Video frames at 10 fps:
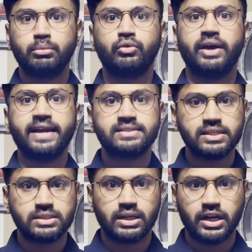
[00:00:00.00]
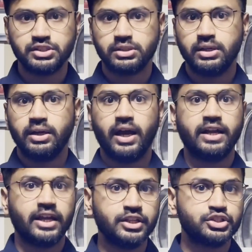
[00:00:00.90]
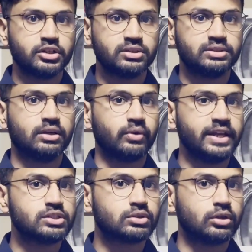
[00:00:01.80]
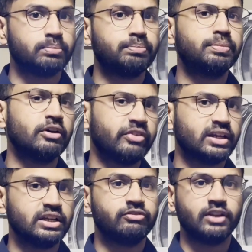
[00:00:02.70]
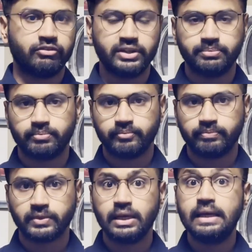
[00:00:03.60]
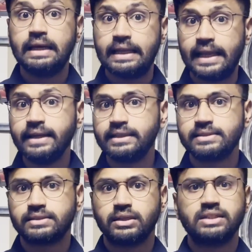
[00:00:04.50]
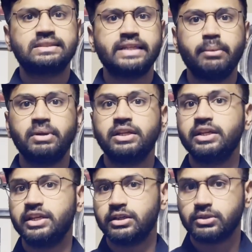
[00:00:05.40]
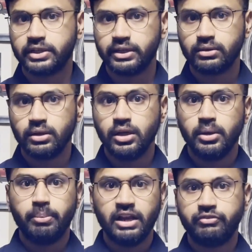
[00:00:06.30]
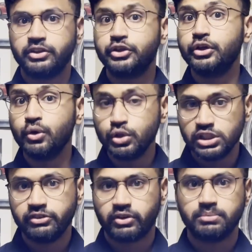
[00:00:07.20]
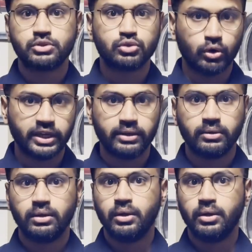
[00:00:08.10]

removes excess starch and ensures the grains cook perfectly fluffy. Lentils, a staple in Indian cooking, benefit hugely from soaking,